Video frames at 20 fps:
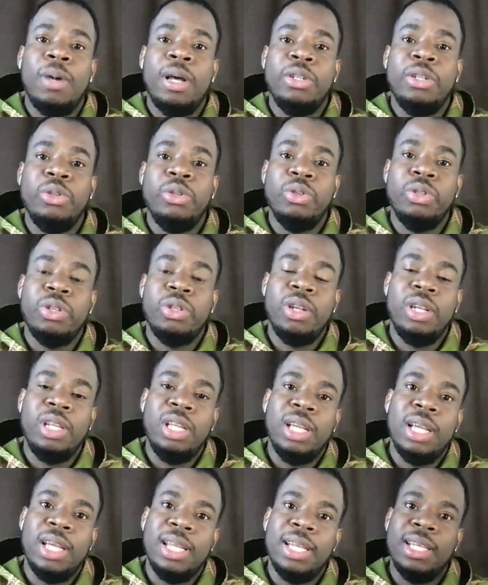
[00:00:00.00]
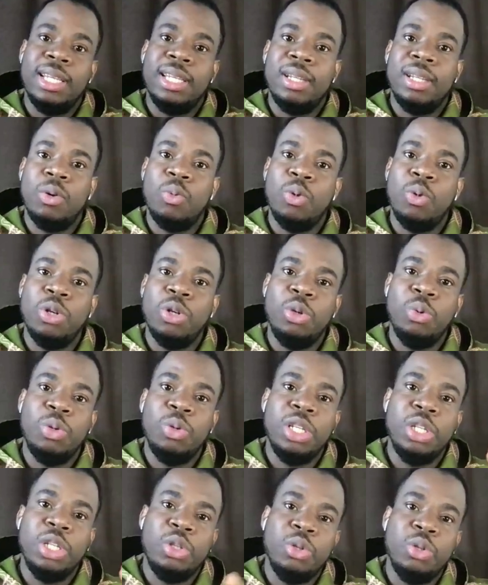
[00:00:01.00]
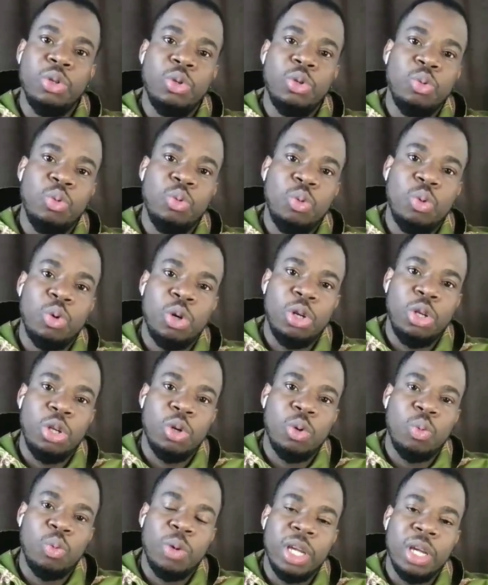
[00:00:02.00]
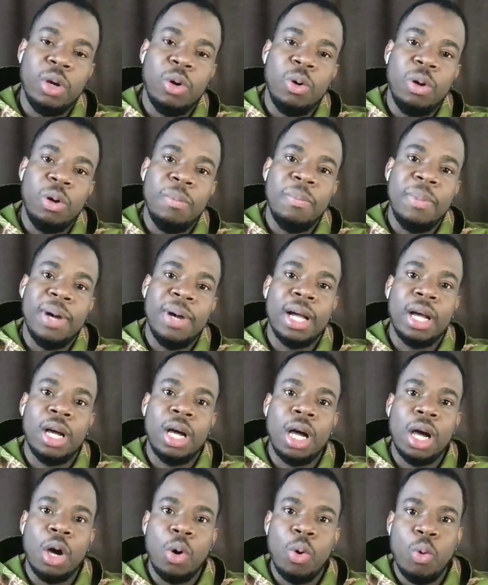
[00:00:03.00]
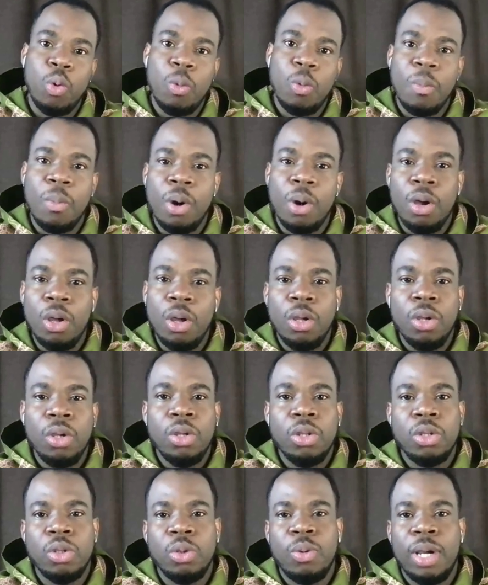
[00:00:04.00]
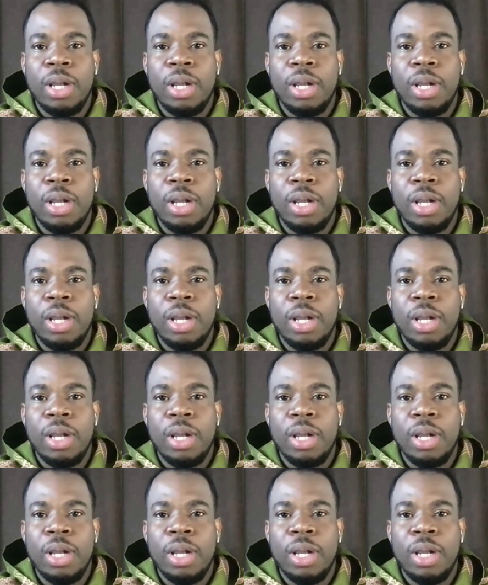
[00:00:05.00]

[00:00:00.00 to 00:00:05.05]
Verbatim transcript: um, as you study, and what do we need to do on your way going back home?